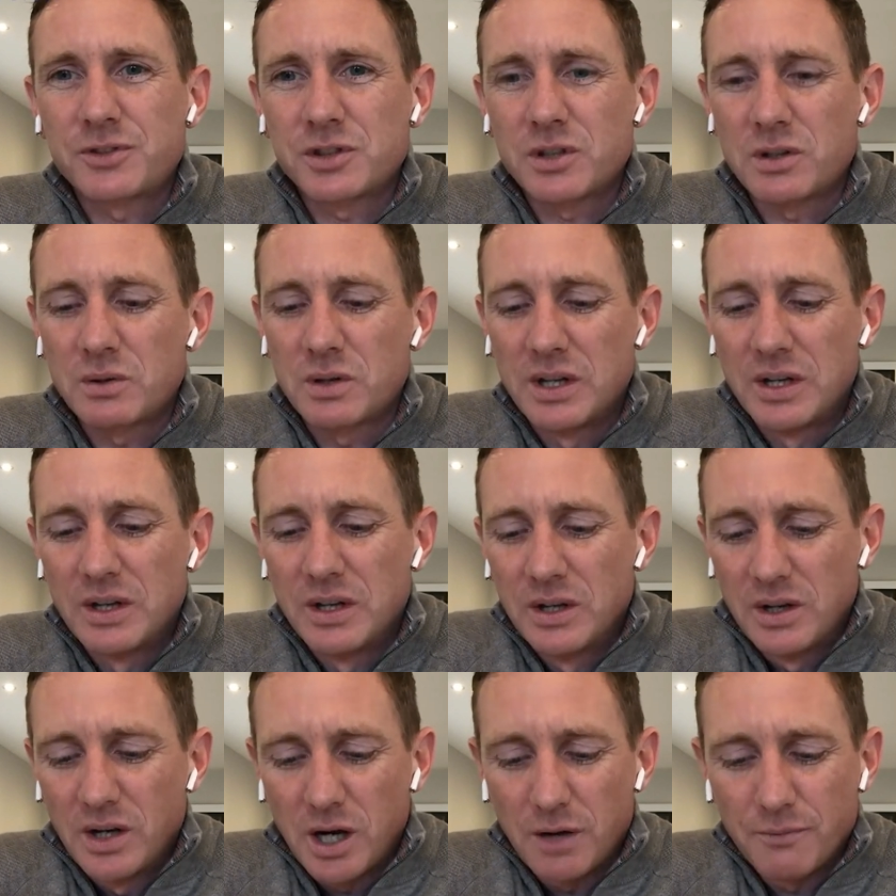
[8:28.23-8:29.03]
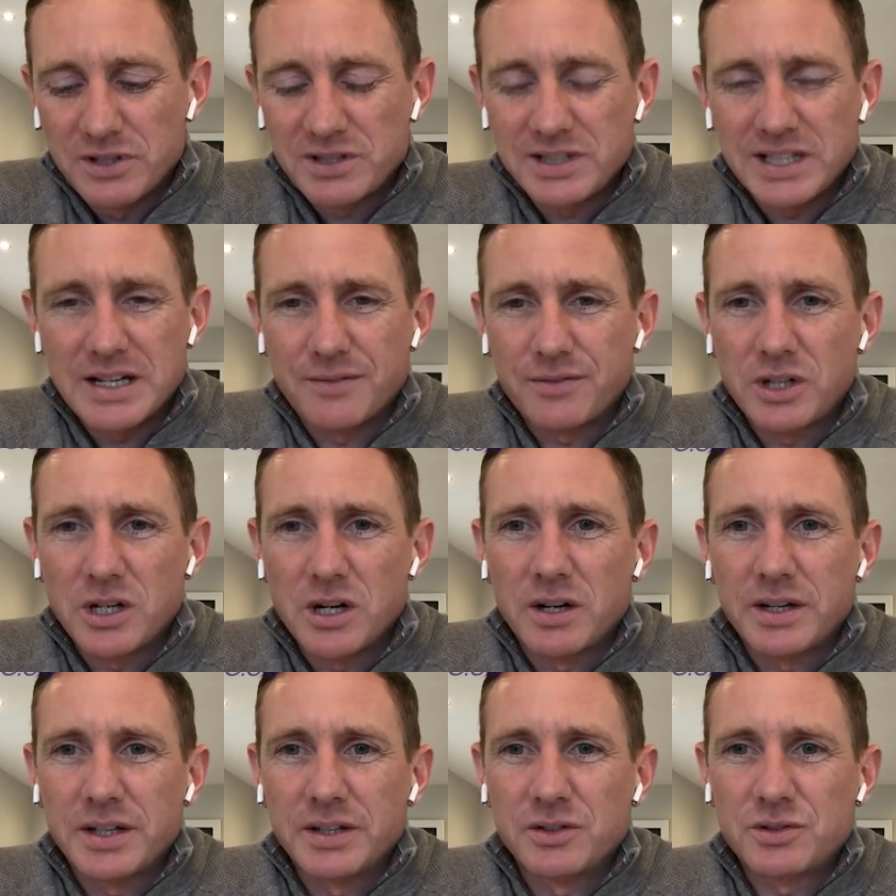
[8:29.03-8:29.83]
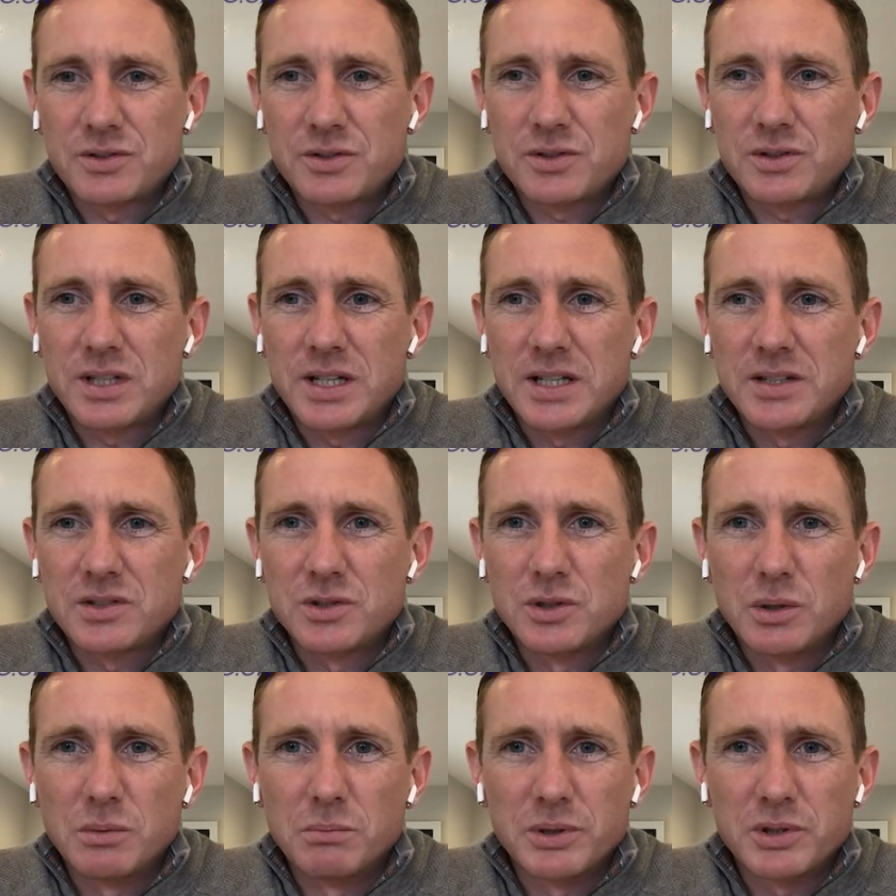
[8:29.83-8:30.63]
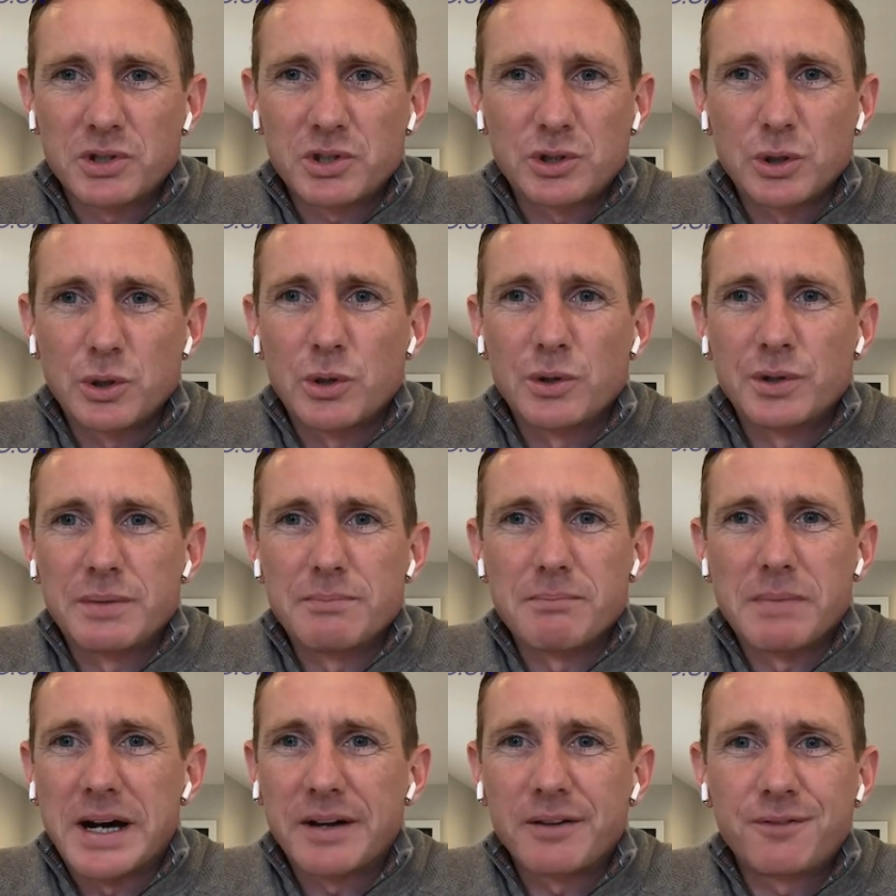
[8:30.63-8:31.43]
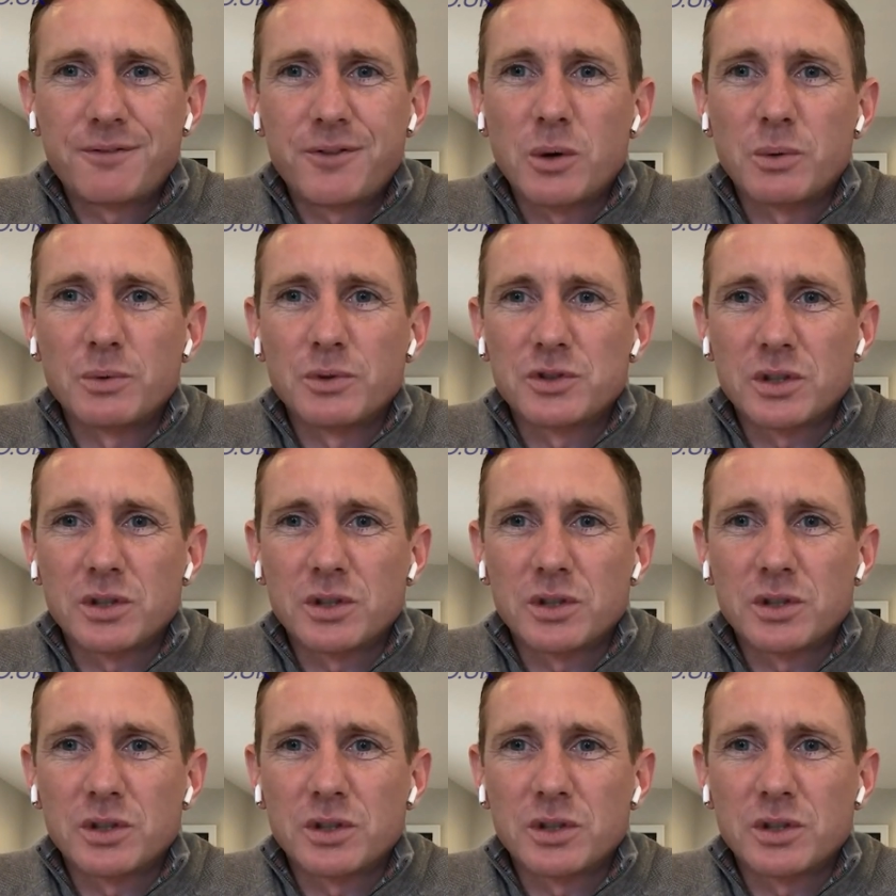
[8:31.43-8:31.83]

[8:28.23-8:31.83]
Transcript: So obviously I've got his number stored in my phone.